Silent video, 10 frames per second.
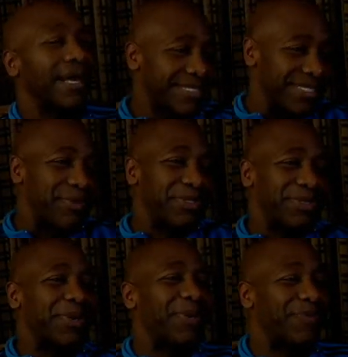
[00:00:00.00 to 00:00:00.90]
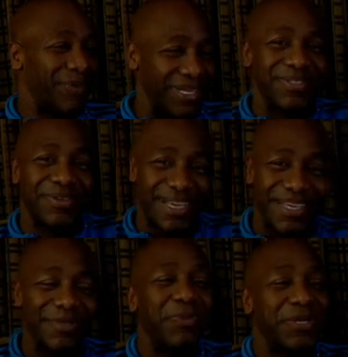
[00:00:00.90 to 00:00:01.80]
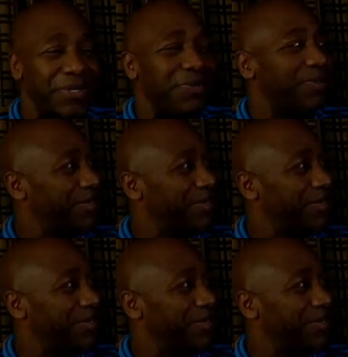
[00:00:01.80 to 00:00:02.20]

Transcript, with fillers: I see what you're going for. That's okay. That's pretty cool.